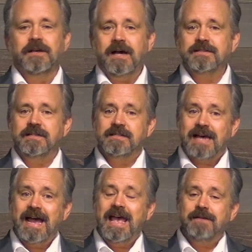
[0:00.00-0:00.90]
God
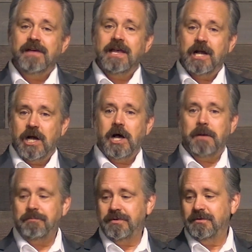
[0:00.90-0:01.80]
says, I have a
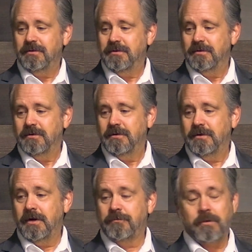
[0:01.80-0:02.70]
cup
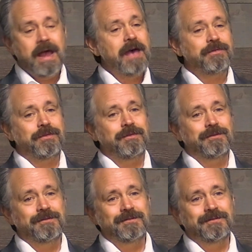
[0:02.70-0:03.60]
of wrath.
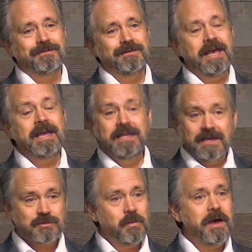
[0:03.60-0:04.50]
And
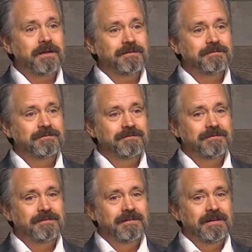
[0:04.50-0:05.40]
guess what?
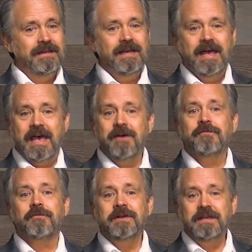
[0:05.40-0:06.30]

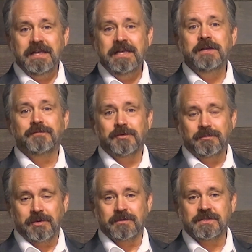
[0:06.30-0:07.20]
Every
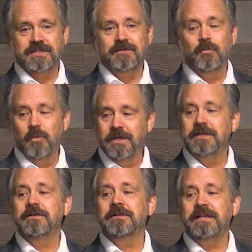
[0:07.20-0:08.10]
evil person
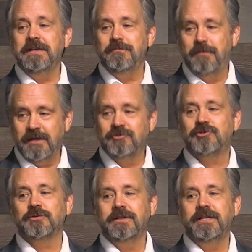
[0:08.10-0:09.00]
will
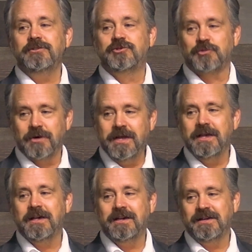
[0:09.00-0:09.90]
eventually
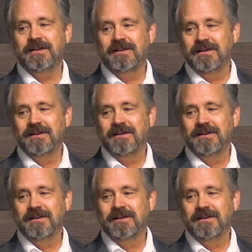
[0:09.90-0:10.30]
drink